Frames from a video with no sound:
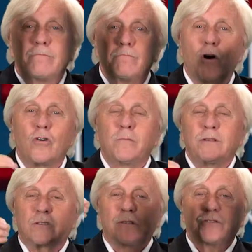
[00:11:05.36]

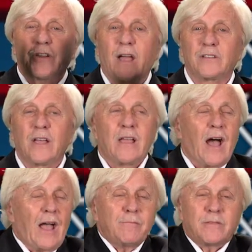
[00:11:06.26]
Moments of challenge.
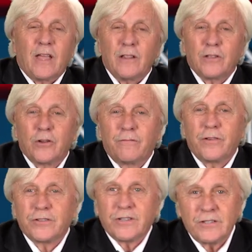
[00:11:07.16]
I'm telling you, if
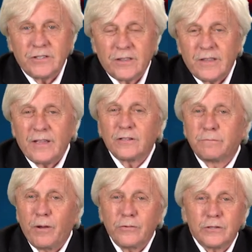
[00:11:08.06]
there's such a thing
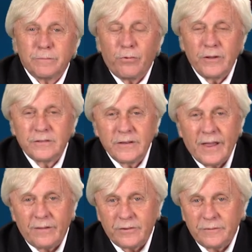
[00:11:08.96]
as bonus points in
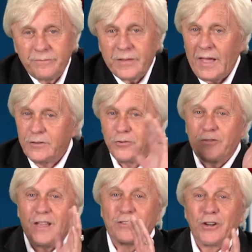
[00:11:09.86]
heaven, I
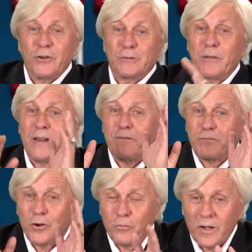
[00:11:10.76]
don't think there is, but
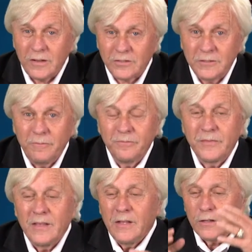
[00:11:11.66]
if there was,
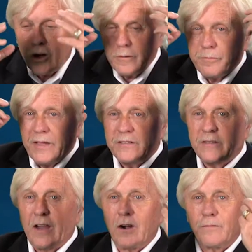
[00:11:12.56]
God
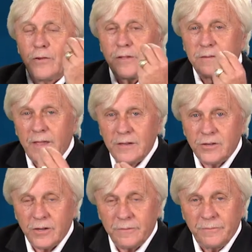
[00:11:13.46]
pays careful
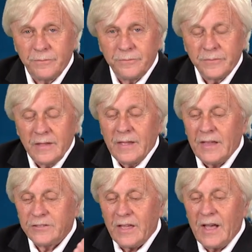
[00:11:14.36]
attention
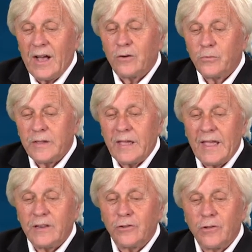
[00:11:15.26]
as to how we
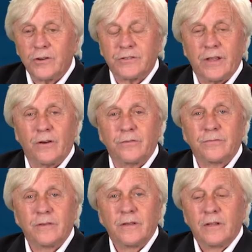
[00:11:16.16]
handle ourselves
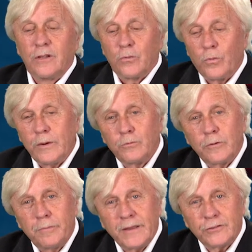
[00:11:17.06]
when
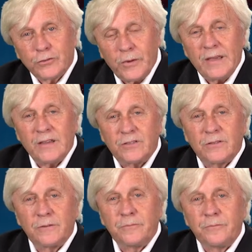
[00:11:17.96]
we're being
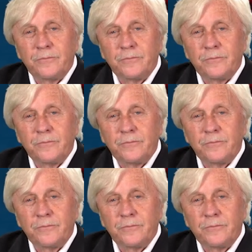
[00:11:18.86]
squeezed.